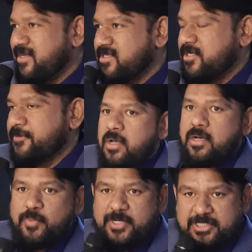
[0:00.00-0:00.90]
is
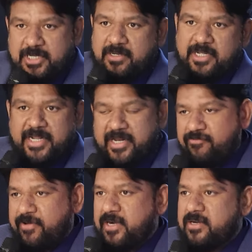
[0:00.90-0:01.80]
a person in any
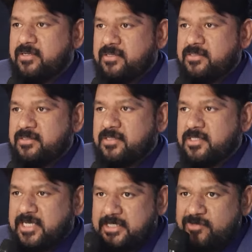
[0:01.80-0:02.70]
field,
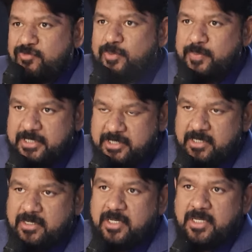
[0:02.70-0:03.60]
a successful
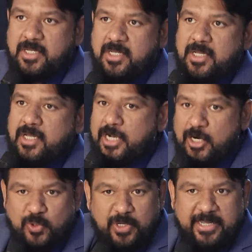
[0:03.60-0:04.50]
person,
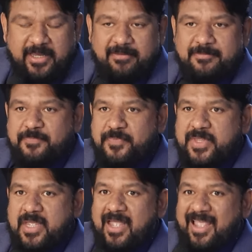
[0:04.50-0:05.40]
not only
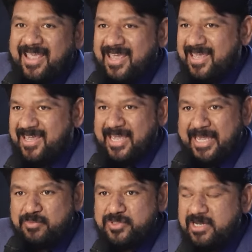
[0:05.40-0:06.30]
he
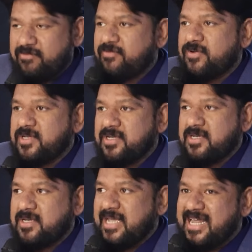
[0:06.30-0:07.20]
himself
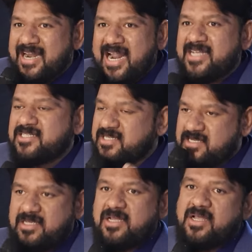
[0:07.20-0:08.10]
analyzes
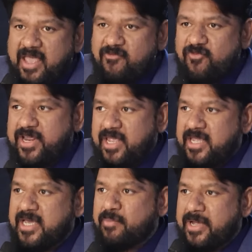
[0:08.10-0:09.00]
every
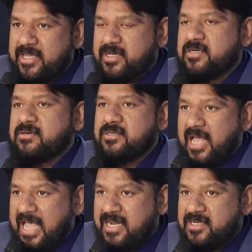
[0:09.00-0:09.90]
year by year,
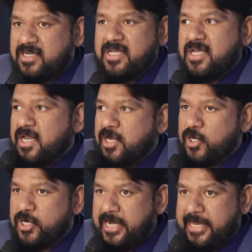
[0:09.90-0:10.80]
and
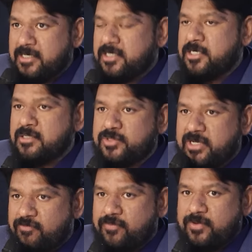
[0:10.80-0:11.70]
not only in terms
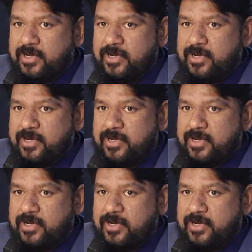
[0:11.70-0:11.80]
of